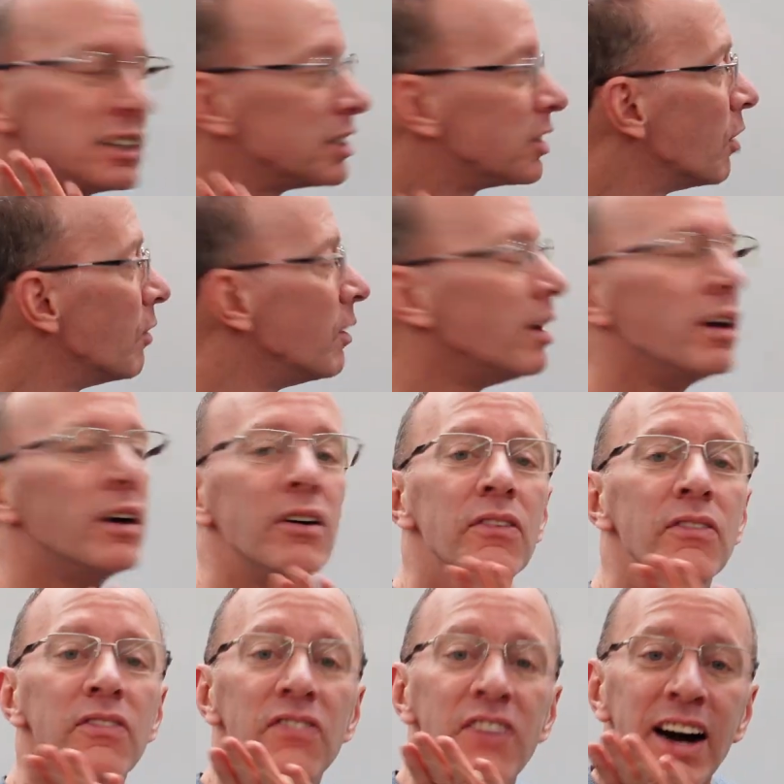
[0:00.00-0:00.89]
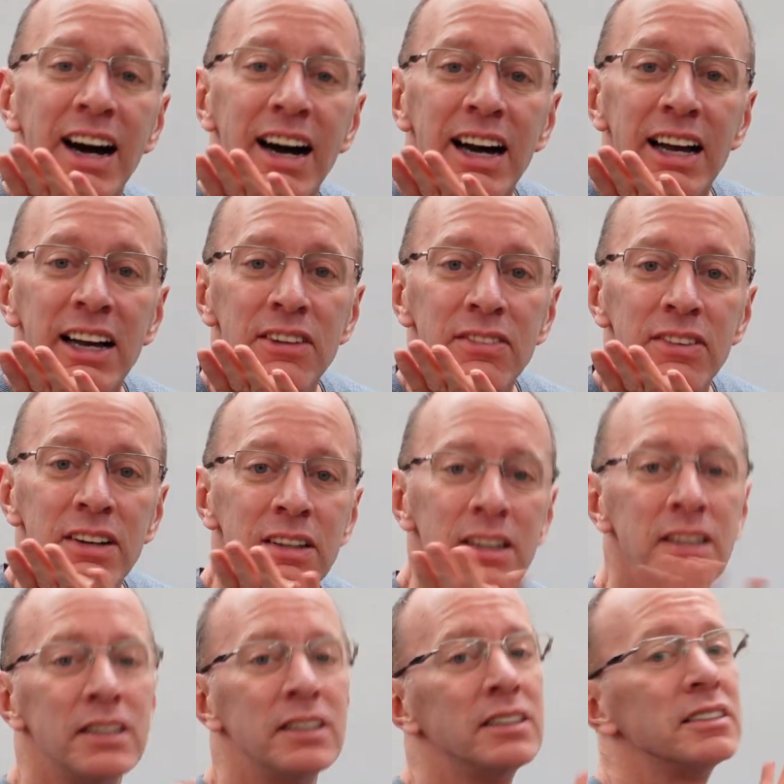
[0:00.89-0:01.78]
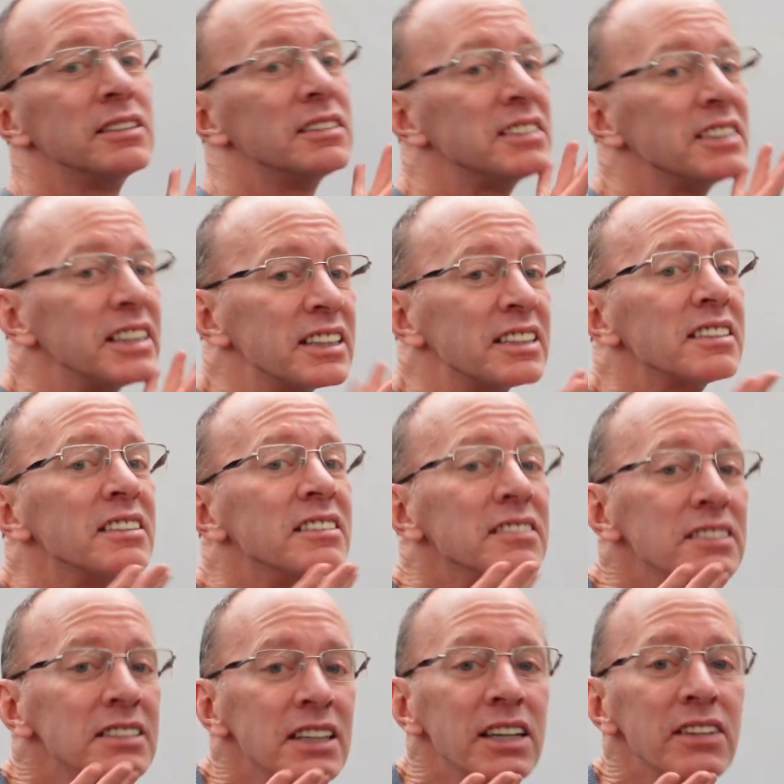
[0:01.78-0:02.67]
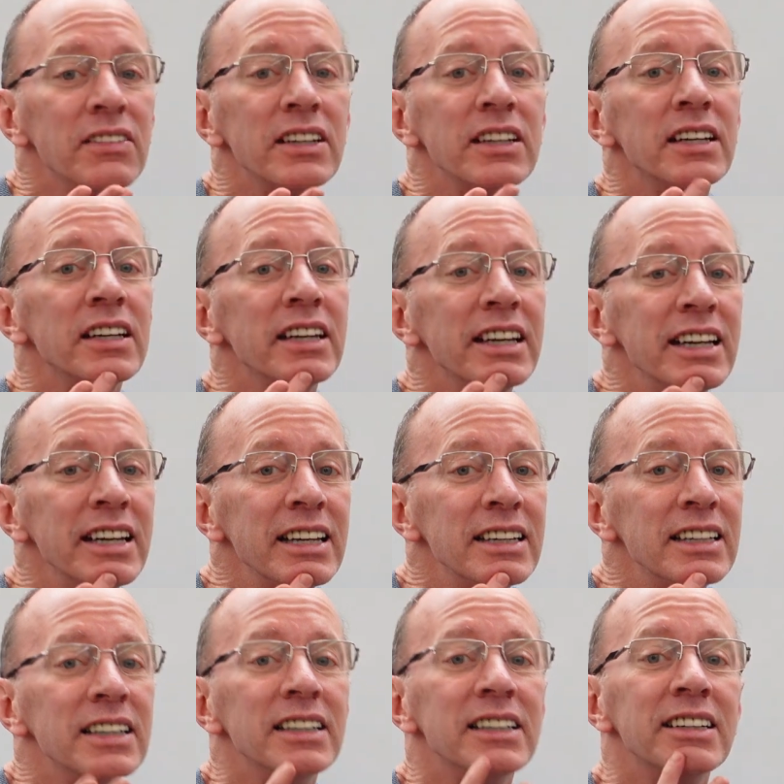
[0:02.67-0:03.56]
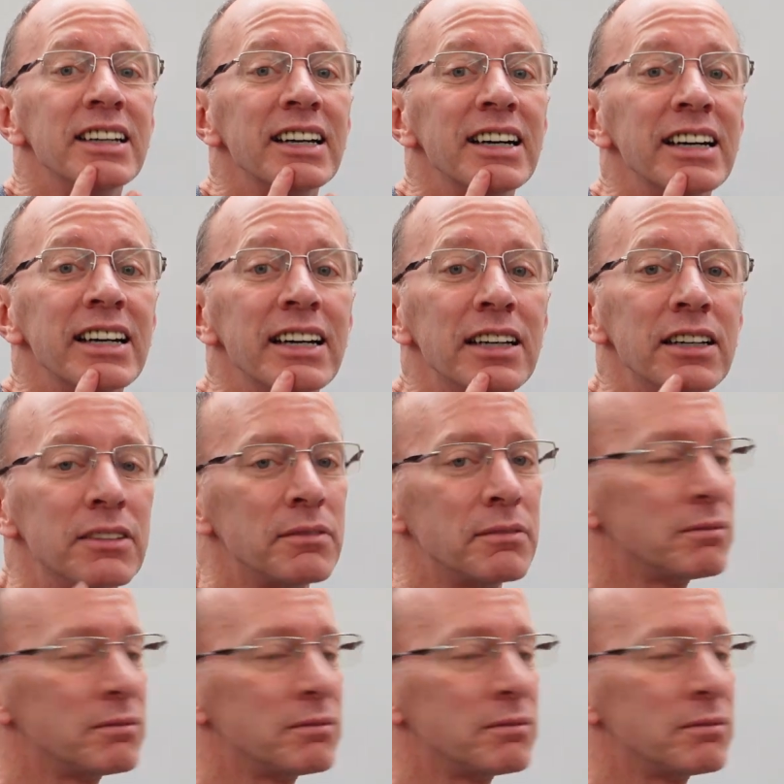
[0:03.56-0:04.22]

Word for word: You go five, six, seven, eight, nine.